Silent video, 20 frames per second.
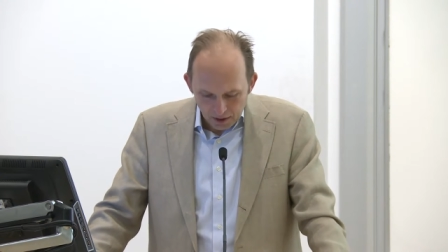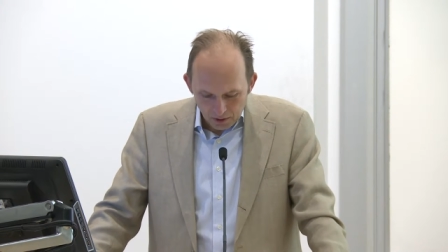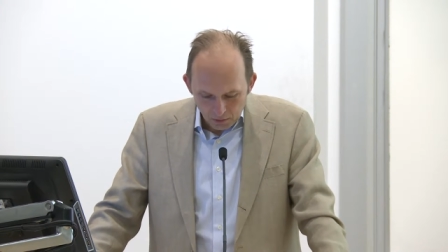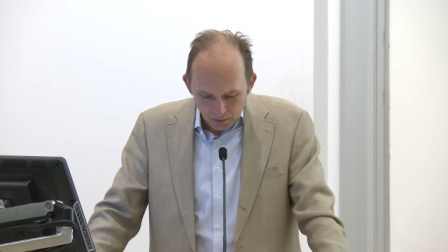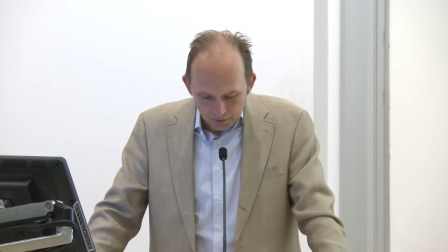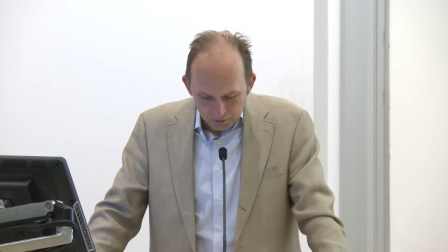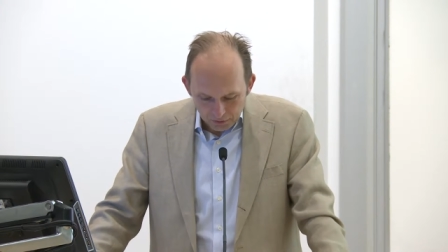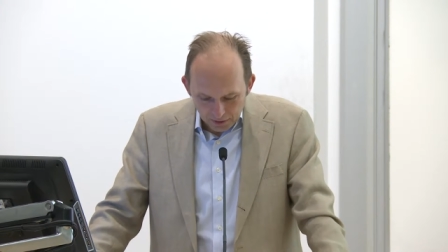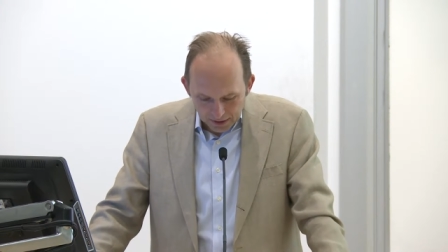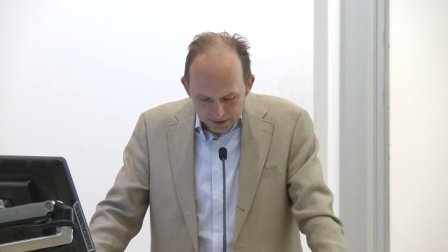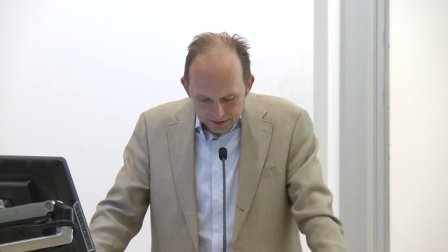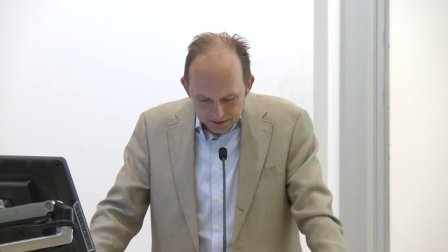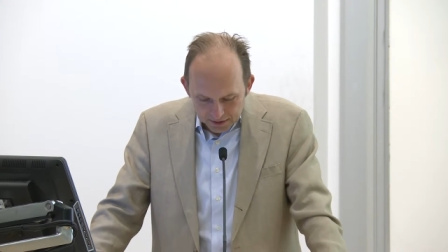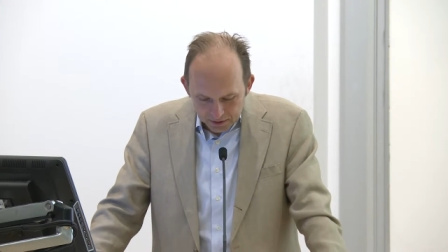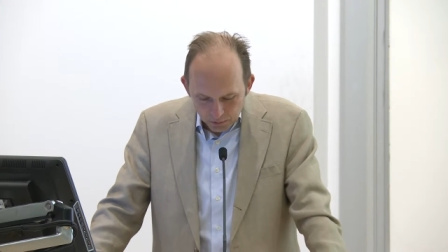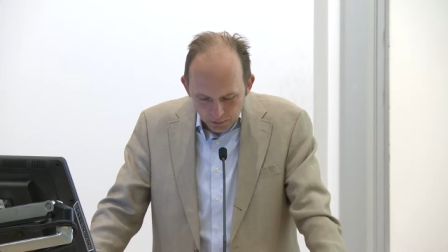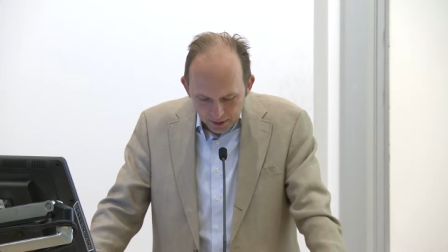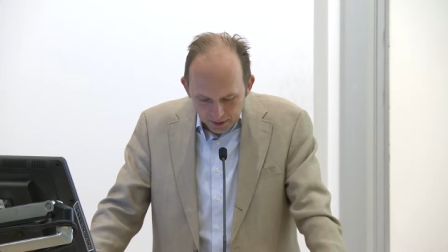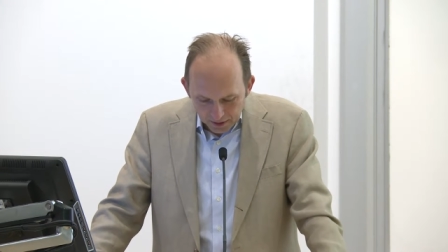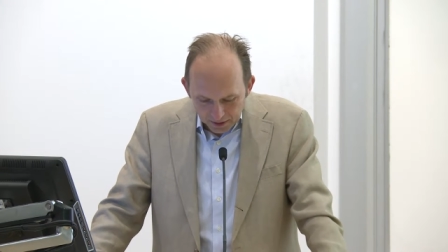when
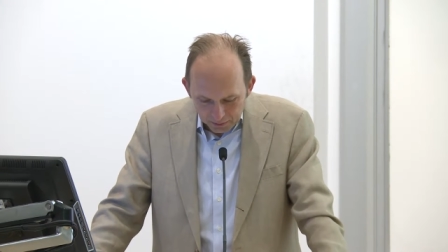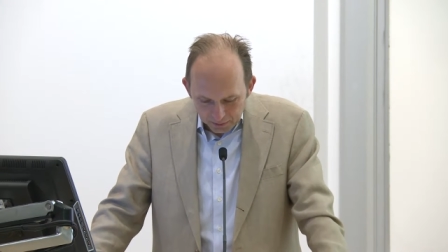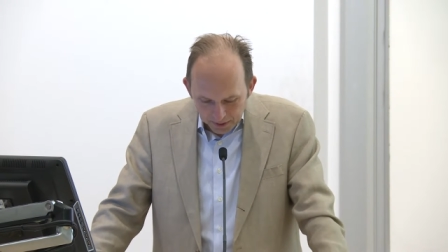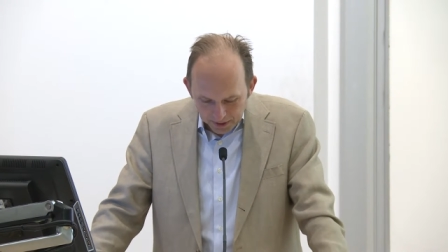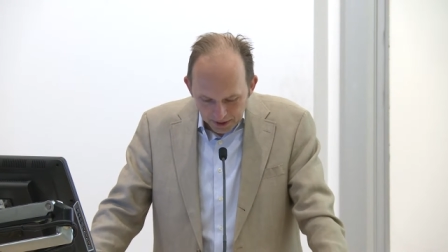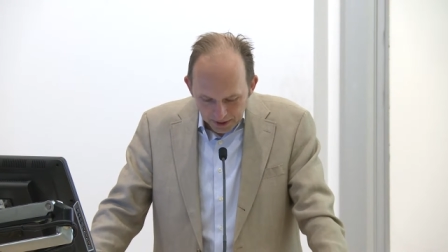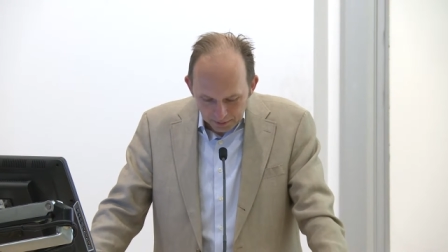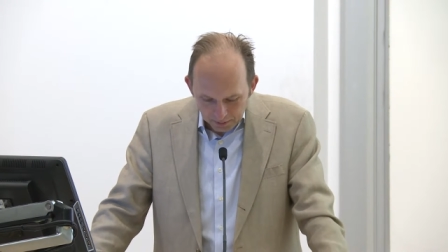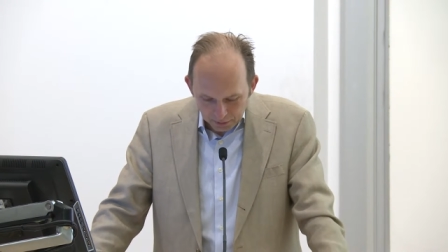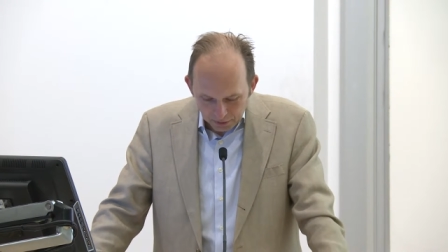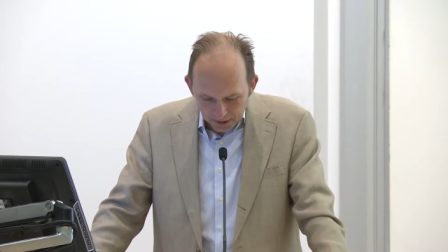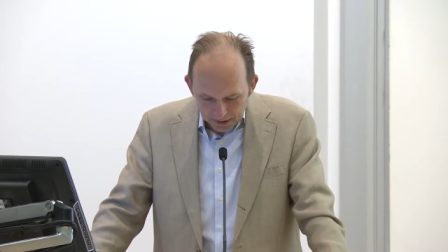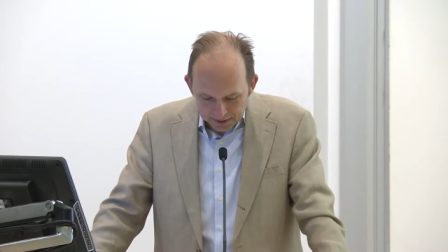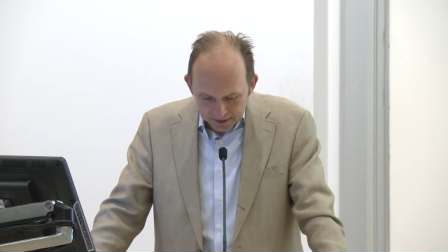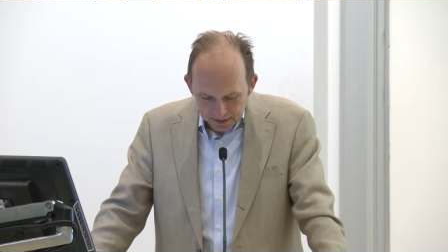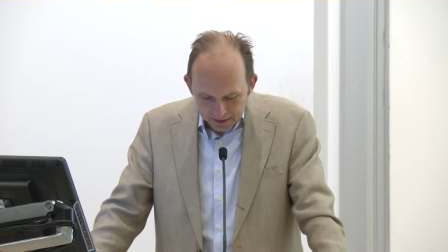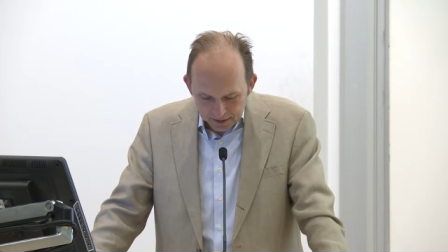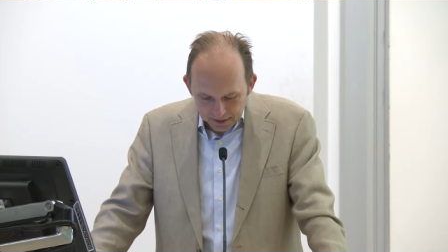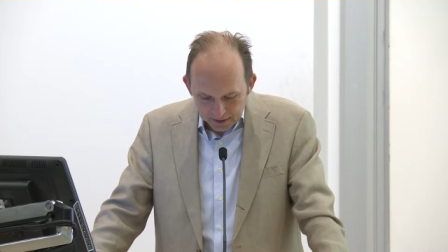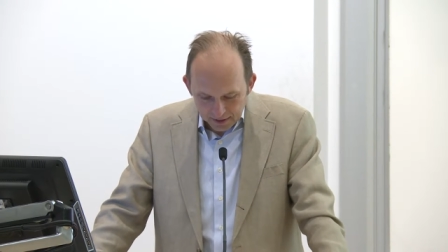Francis Wayland became
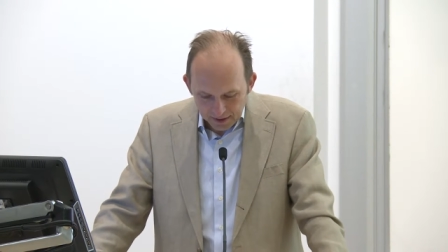president.